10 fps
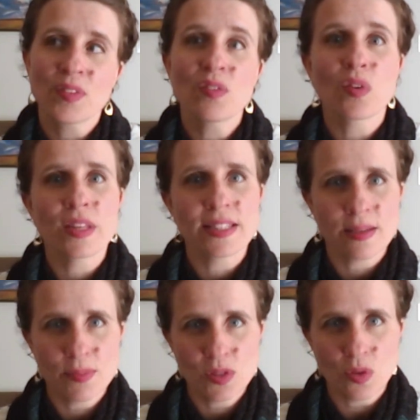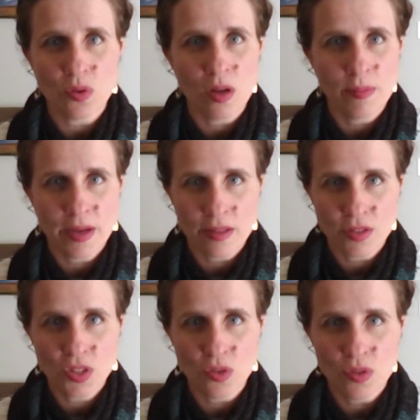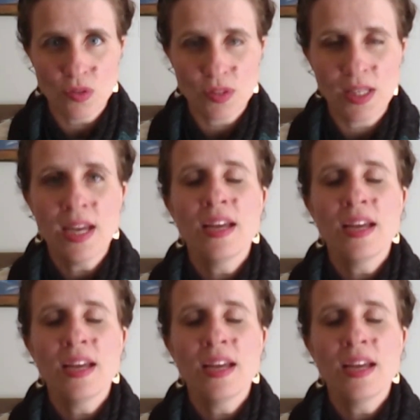for this episode, all my other show notes.